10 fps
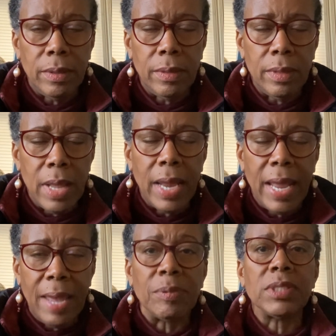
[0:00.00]
not
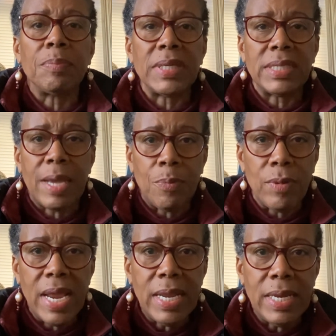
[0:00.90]
able to be
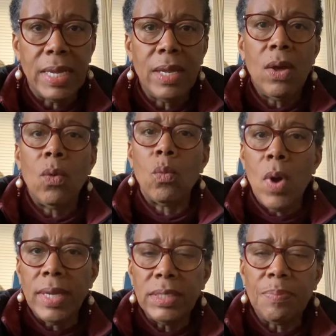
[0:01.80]
separated.
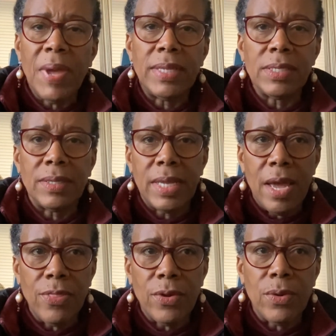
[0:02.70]
One depends on the
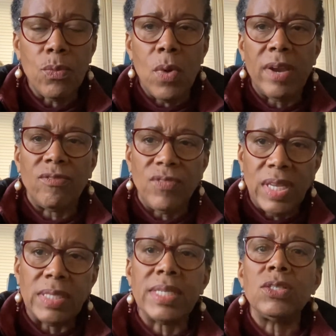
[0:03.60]
other, one
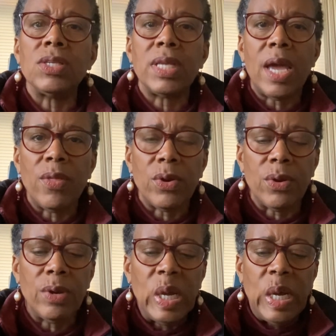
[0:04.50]
feeds into the
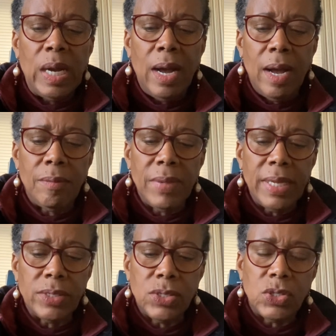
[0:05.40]
other.
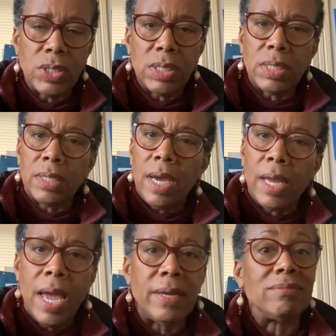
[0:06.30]
It's just a
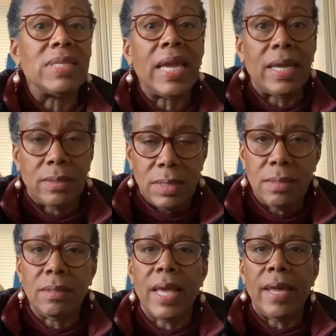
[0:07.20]
kind of dance
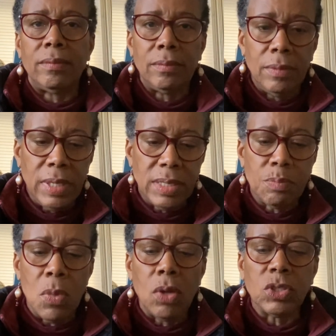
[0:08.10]
that these
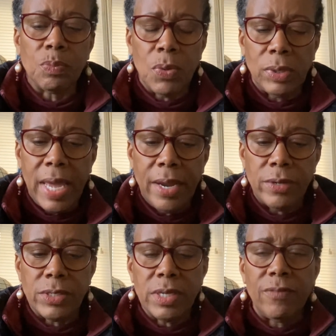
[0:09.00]
multiple
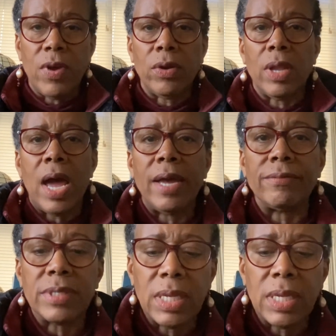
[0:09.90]
layers of our lives